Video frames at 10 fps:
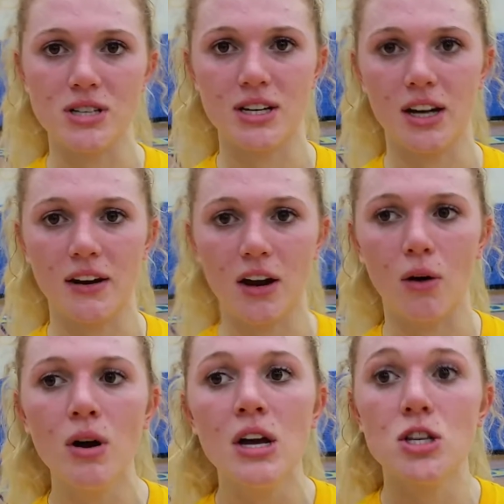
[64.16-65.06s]
wasn't, and
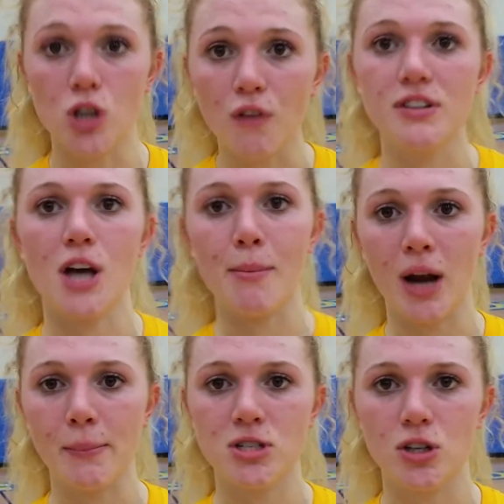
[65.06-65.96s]
now Soph is
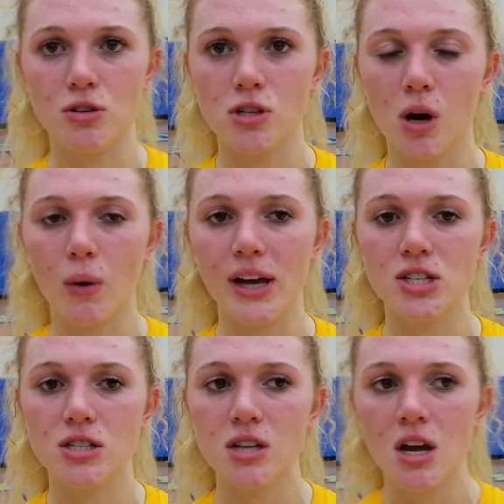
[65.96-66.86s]
coming up, too, so
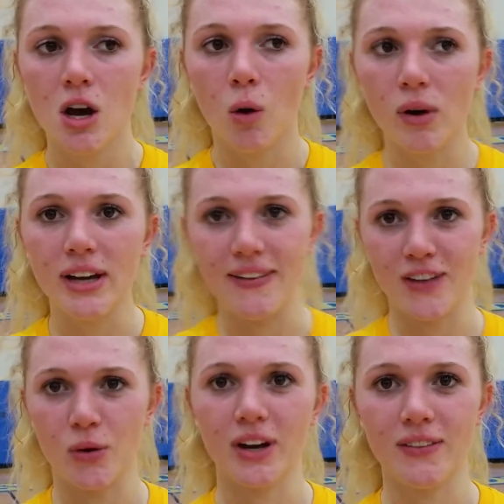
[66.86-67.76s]
it's... We're
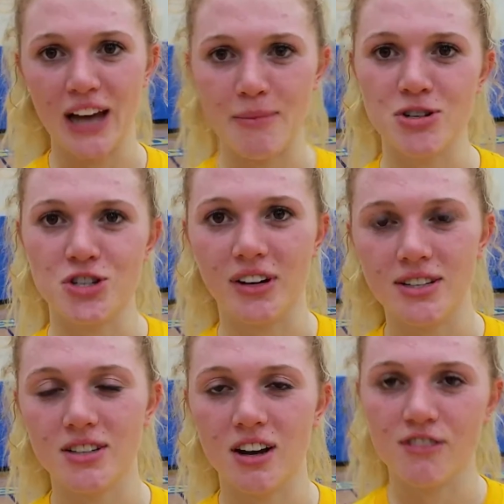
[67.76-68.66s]
getting there. We're getting the chemistry
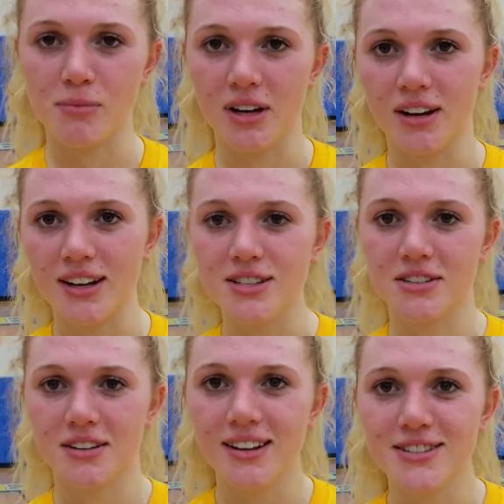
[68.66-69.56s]
and stuff, but
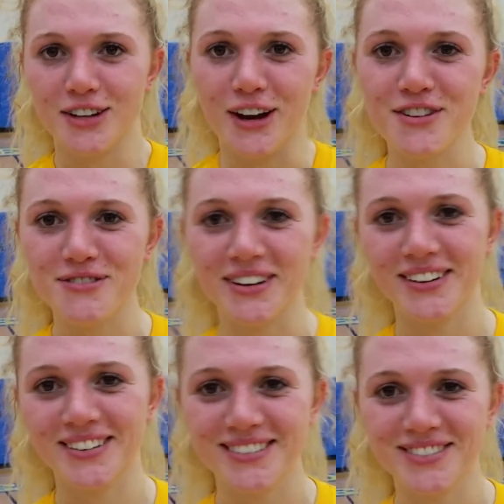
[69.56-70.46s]
it's tough. But